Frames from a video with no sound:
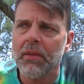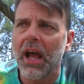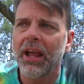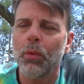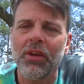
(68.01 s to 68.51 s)

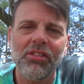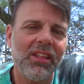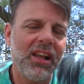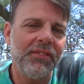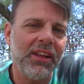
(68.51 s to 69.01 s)
I always
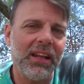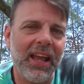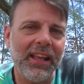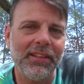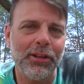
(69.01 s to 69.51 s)
think of it
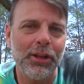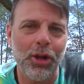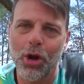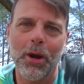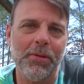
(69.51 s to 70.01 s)
like the
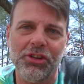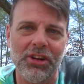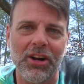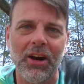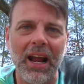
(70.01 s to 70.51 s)
garbage
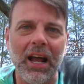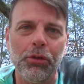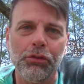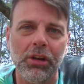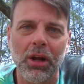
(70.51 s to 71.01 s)
in our house.